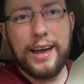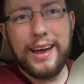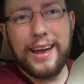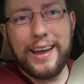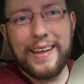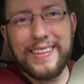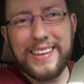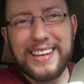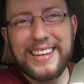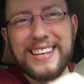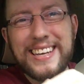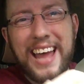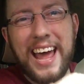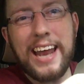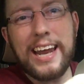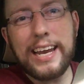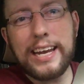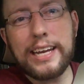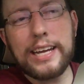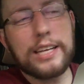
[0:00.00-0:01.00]
and the
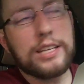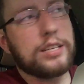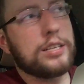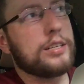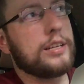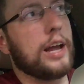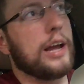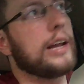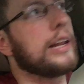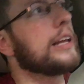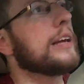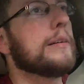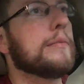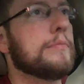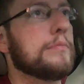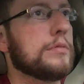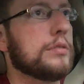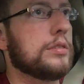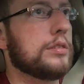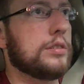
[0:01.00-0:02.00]
netting at
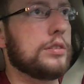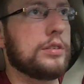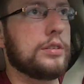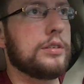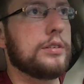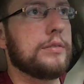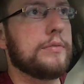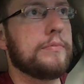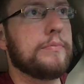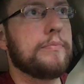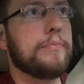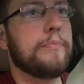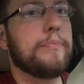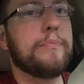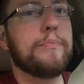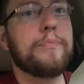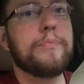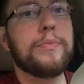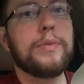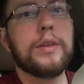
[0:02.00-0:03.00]
stadiums.
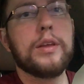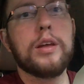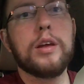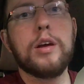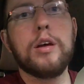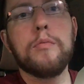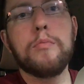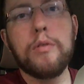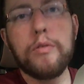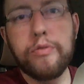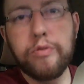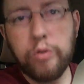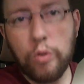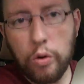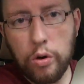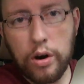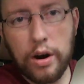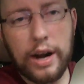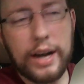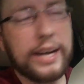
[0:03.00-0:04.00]

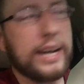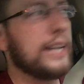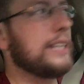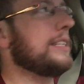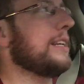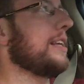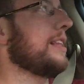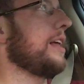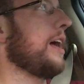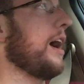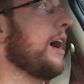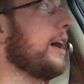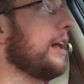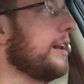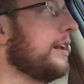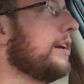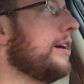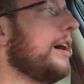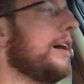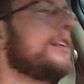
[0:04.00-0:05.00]
Before I get to that,
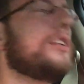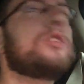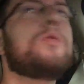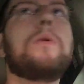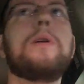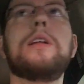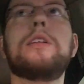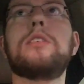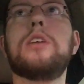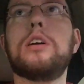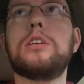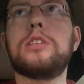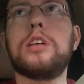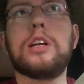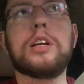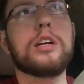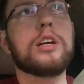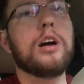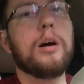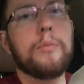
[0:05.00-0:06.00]
I just want to touch
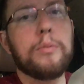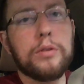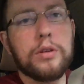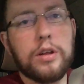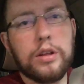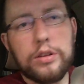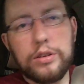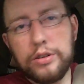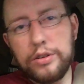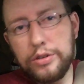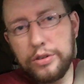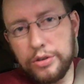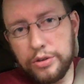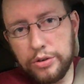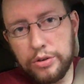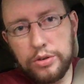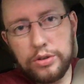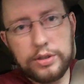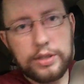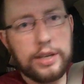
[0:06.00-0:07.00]
on a couple other
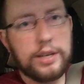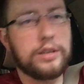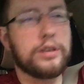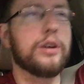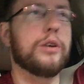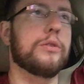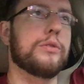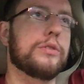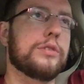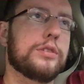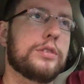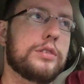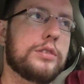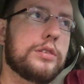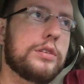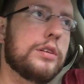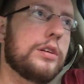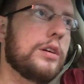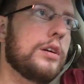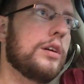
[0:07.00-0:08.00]
news and
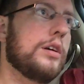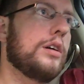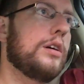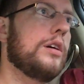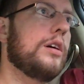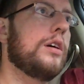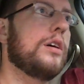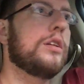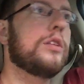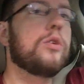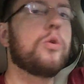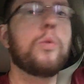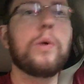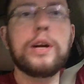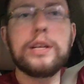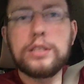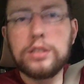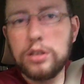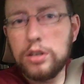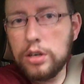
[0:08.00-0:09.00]
notes. The
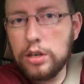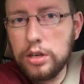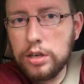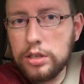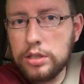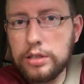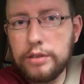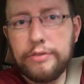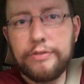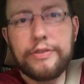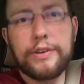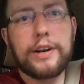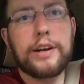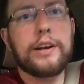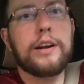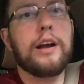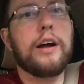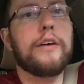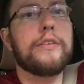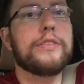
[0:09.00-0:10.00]
Wizards have
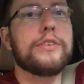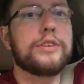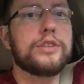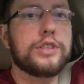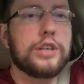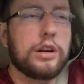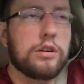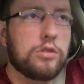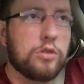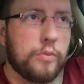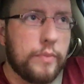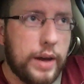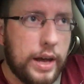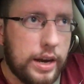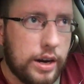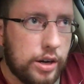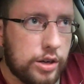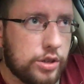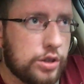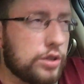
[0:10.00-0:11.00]
figured out their general
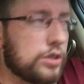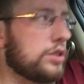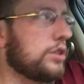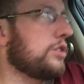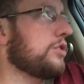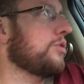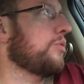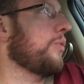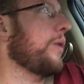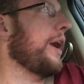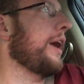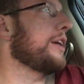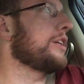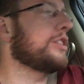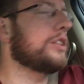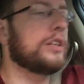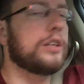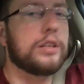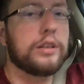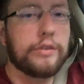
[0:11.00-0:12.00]
manager
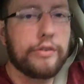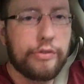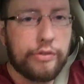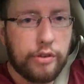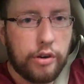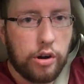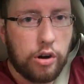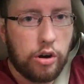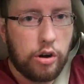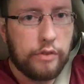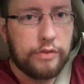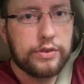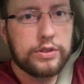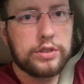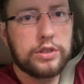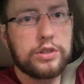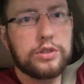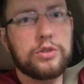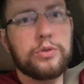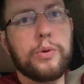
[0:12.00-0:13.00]
situation and their front office
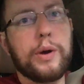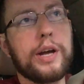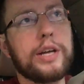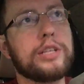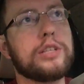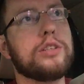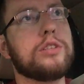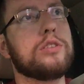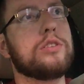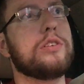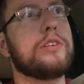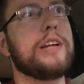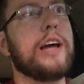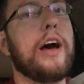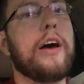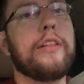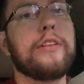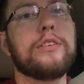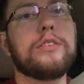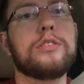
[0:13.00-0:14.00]
situation, so
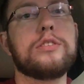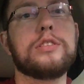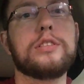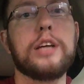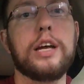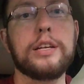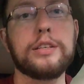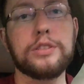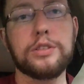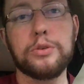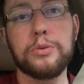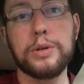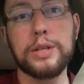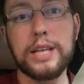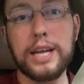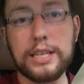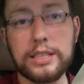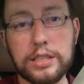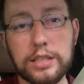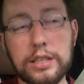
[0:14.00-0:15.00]
now they're set to
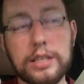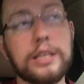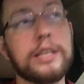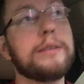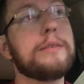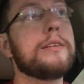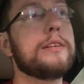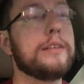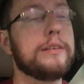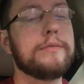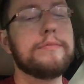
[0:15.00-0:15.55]
allegedly